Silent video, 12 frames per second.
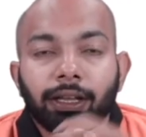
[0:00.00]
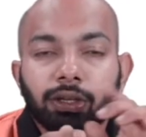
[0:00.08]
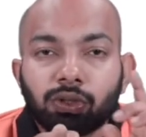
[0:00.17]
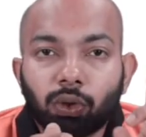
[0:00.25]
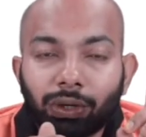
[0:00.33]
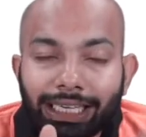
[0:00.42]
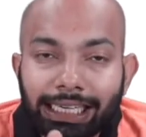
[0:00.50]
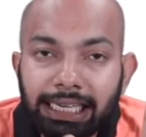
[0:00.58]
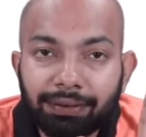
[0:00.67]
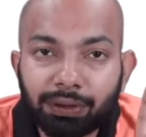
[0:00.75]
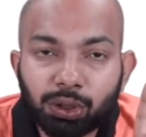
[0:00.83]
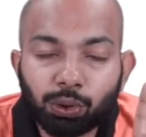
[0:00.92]
So
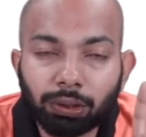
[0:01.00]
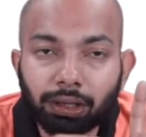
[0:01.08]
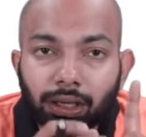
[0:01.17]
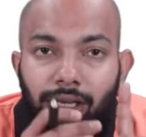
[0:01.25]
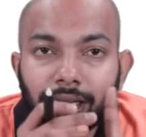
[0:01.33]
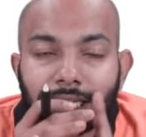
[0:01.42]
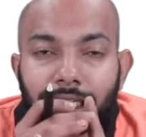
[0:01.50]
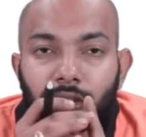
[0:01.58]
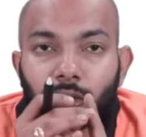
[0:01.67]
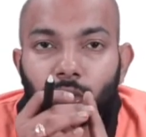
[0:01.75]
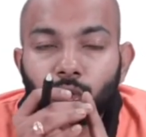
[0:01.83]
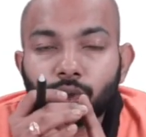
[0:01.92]
individual
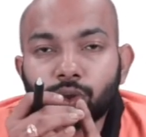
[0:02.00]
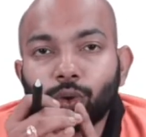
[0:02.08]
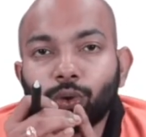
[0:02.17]
includes